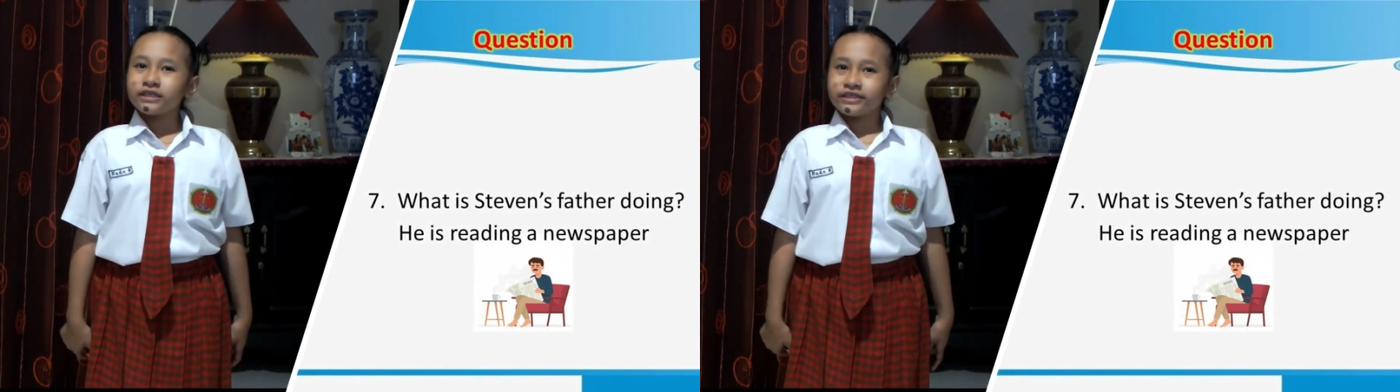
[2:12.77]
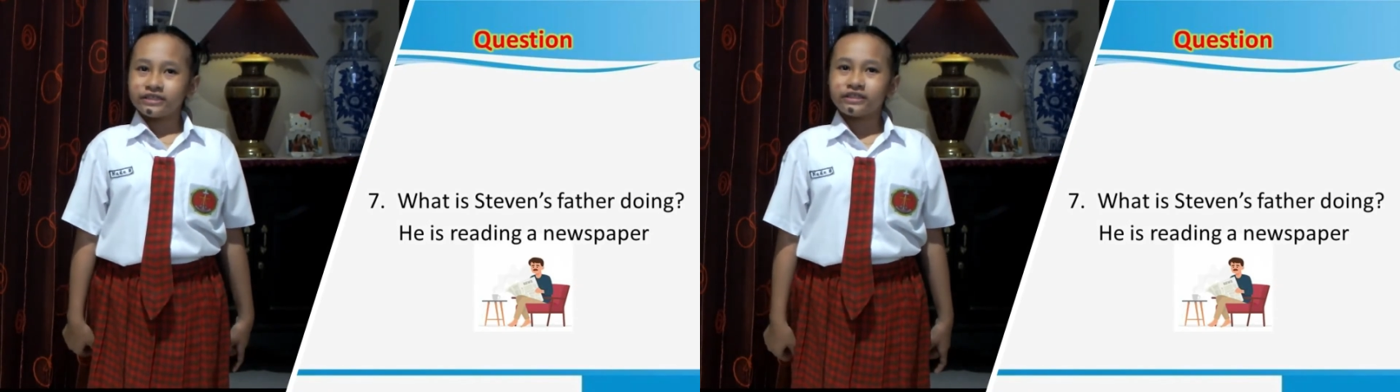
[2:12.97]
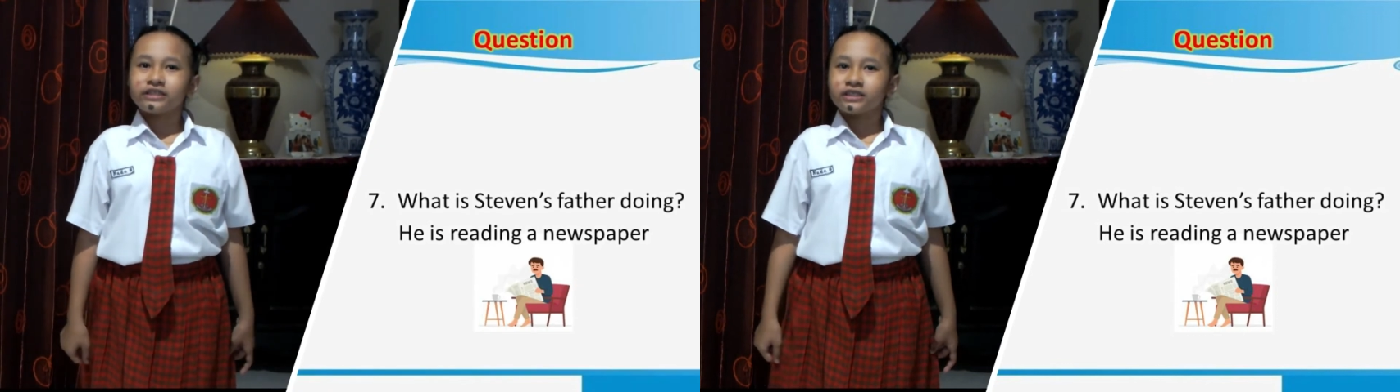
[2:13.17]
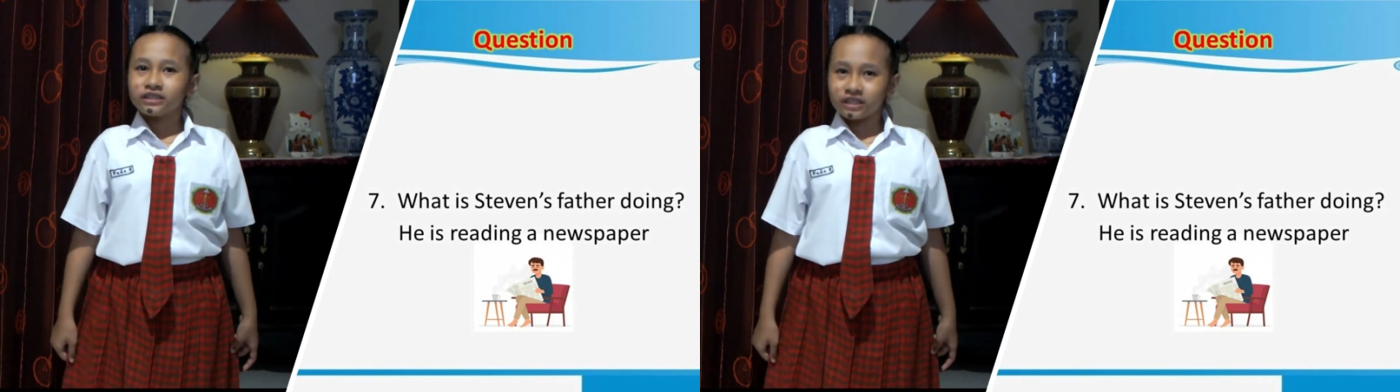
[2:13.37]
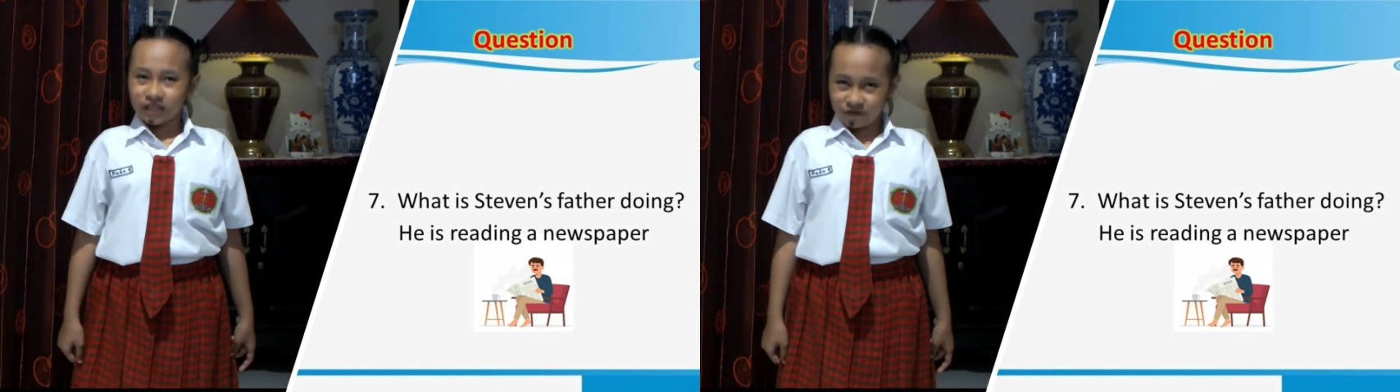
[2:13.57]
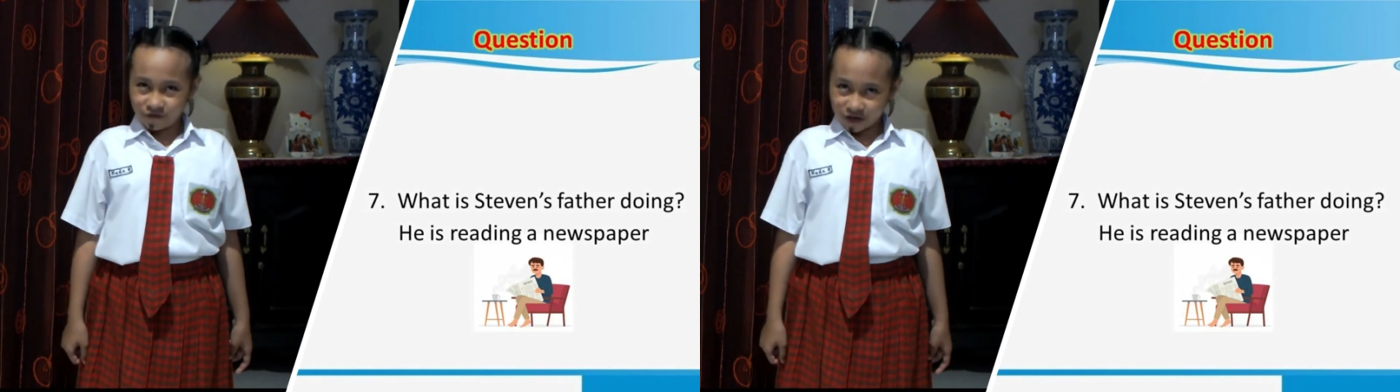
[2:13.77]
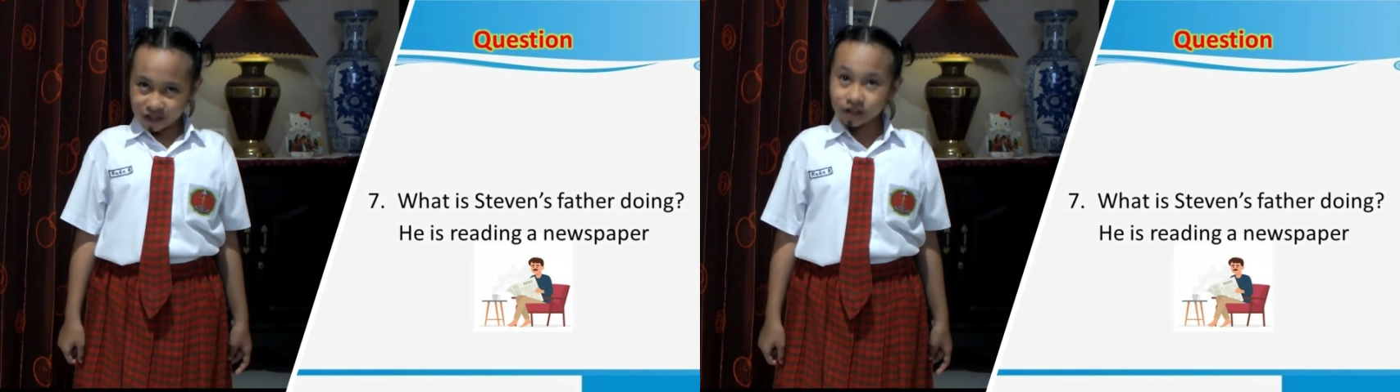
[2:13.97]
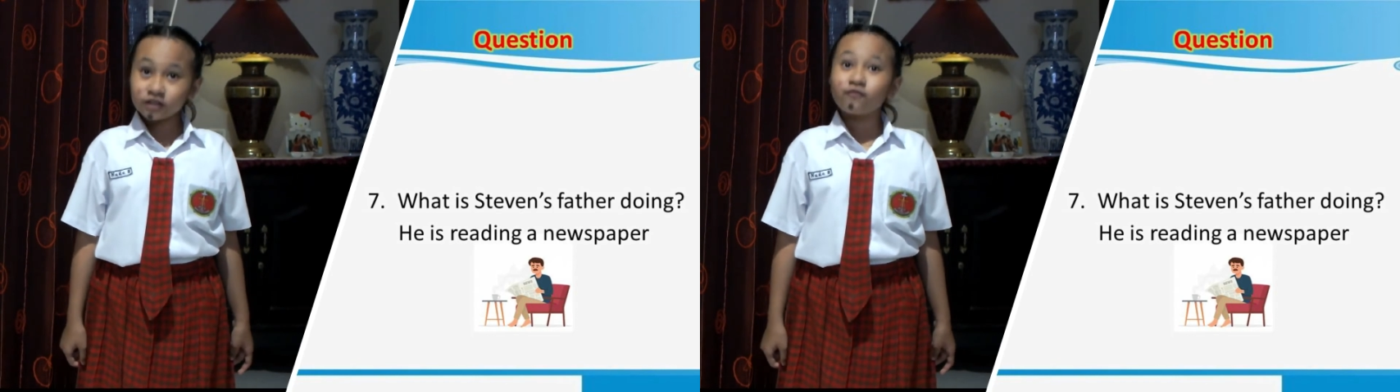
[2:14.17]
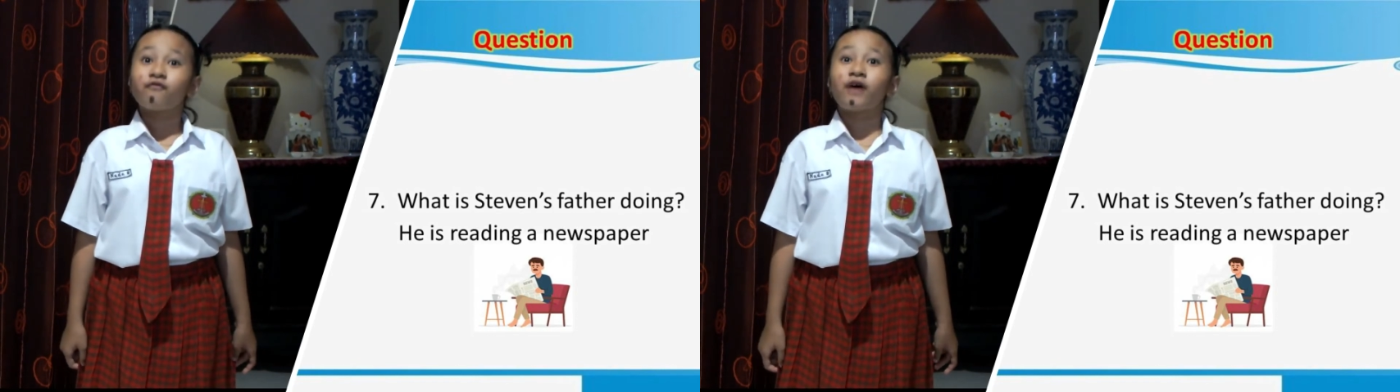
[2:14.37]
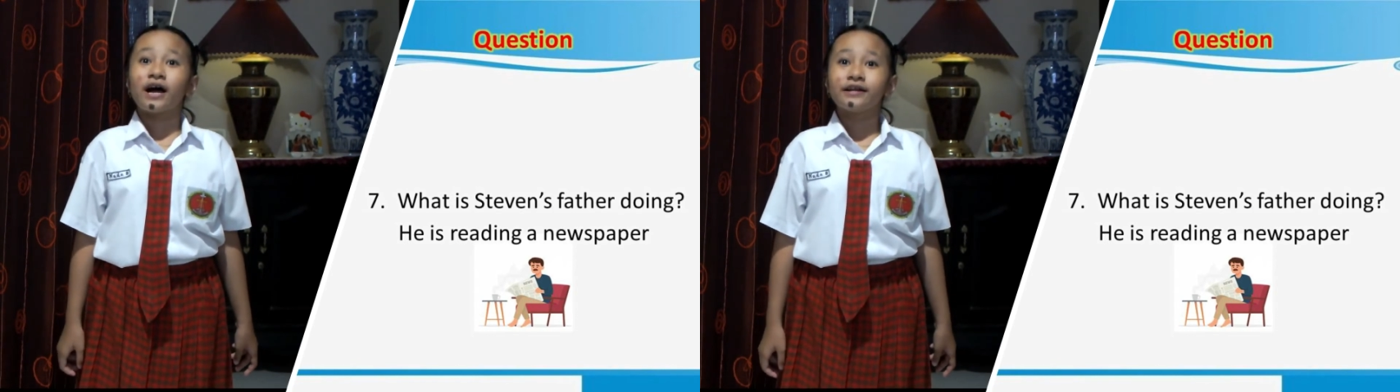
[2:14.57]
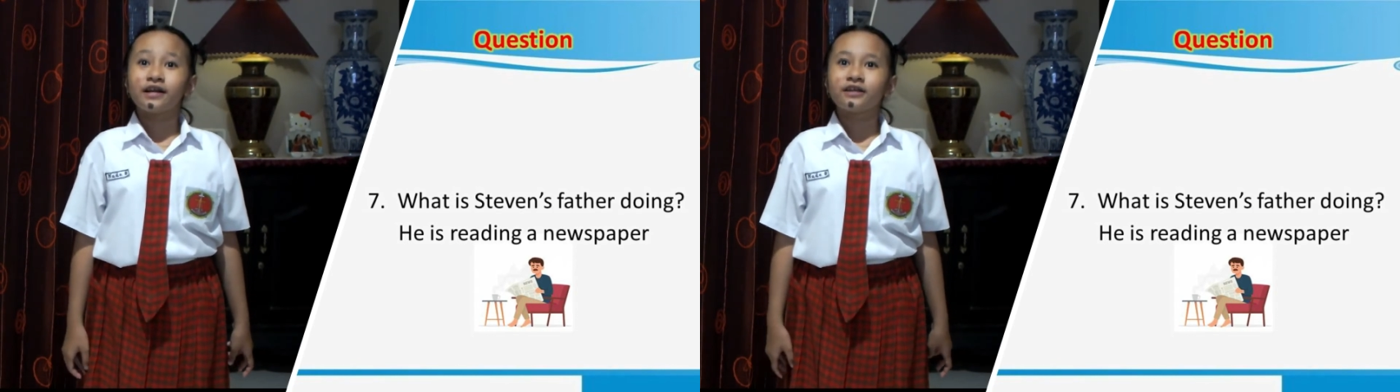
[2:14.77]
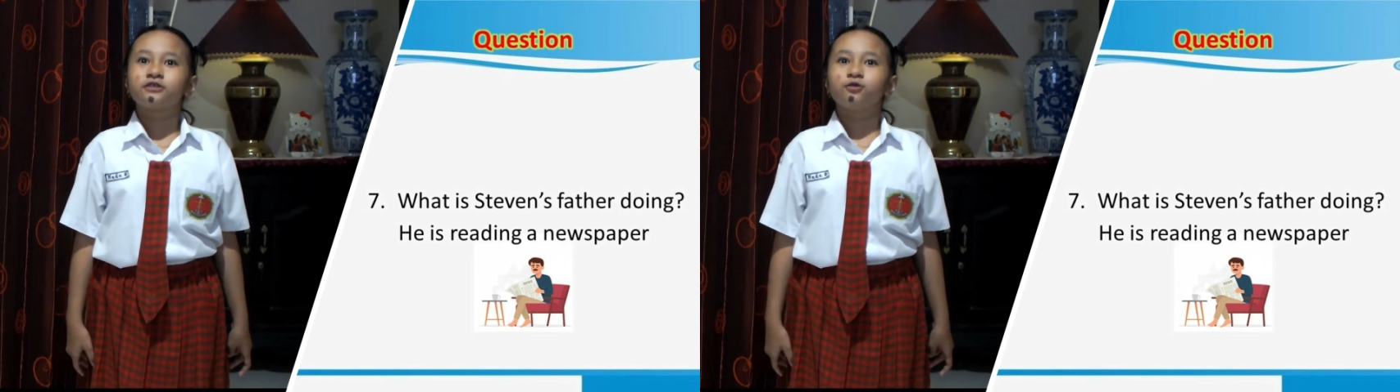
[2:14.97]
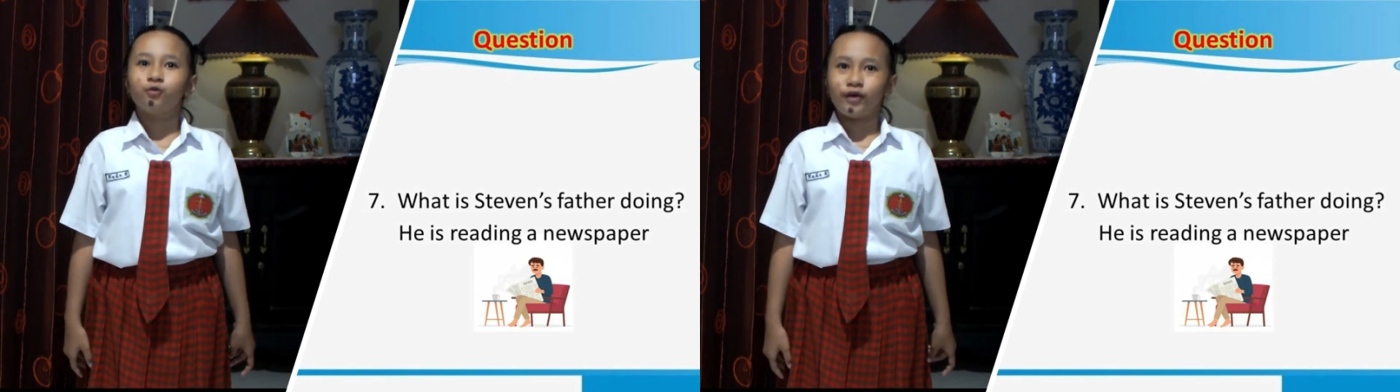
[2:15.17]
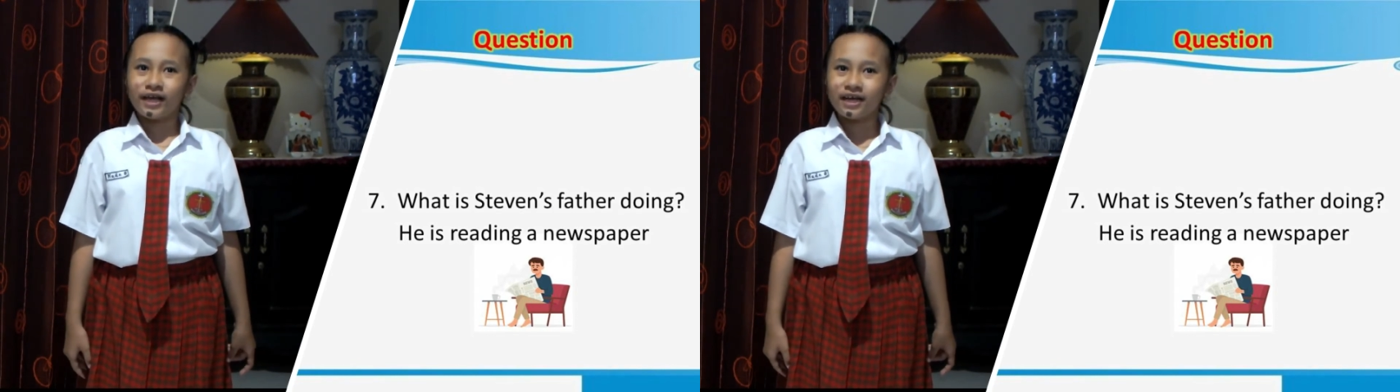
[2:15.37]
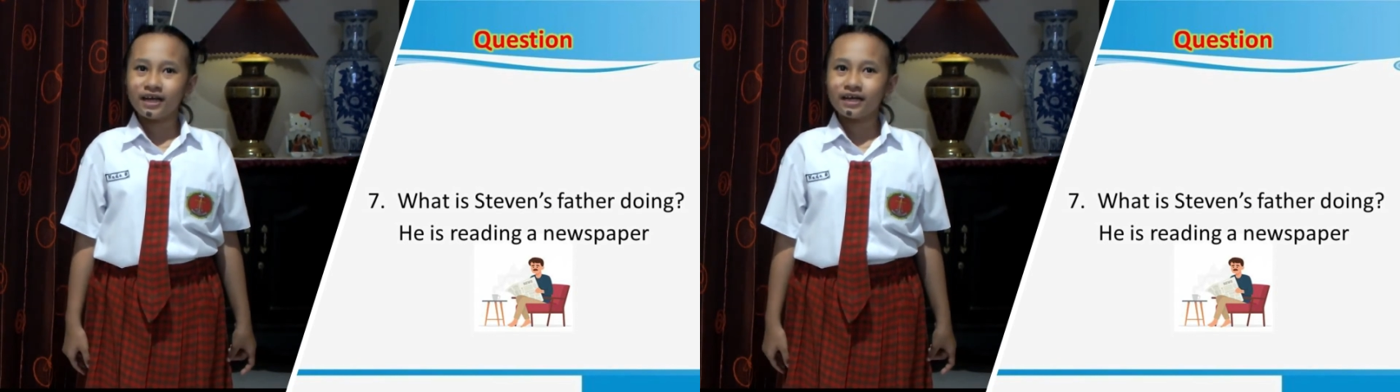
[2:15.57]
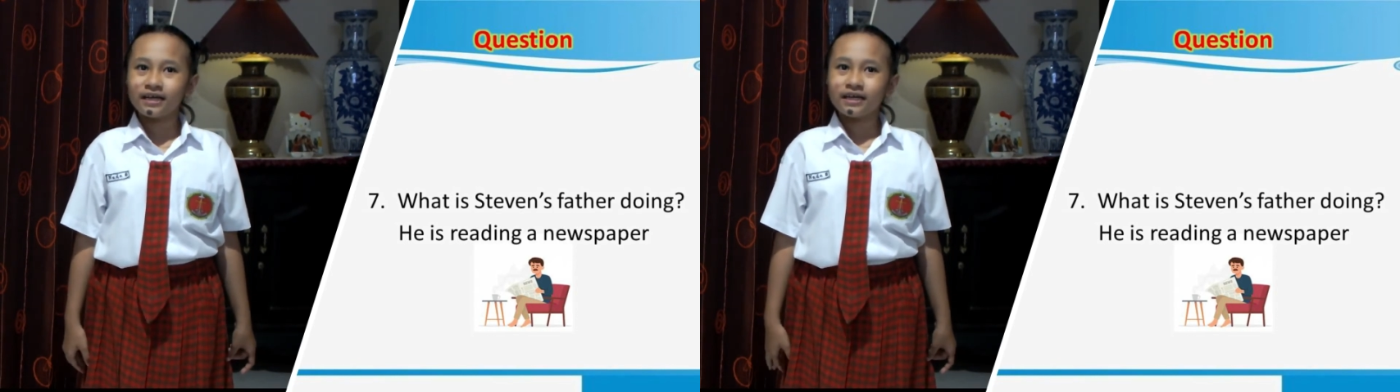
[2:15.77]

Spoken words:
is Stephen's father doing?